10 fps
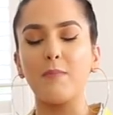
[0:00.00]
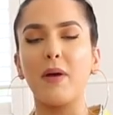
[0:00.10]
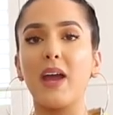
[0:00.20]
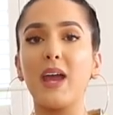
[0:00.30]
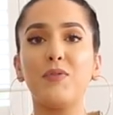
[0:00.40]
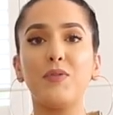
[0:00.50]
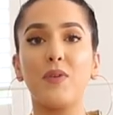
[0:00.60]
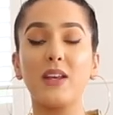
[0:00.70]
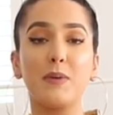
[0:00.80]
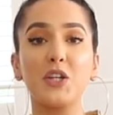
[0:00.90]
But if,
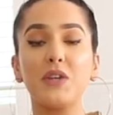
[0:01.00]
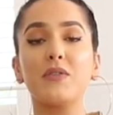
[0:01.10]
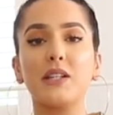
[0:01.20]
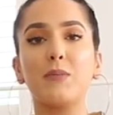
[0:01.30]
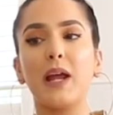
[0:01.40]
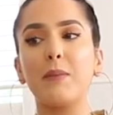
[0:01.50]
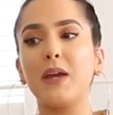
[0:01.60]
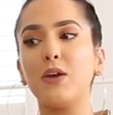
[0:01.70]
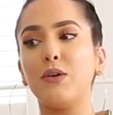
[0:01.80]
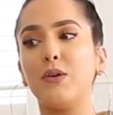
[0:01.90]
especially for someone like
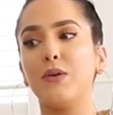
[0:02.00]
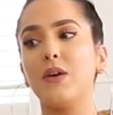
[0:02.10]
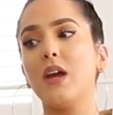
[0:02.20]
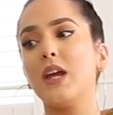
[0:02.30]
me who,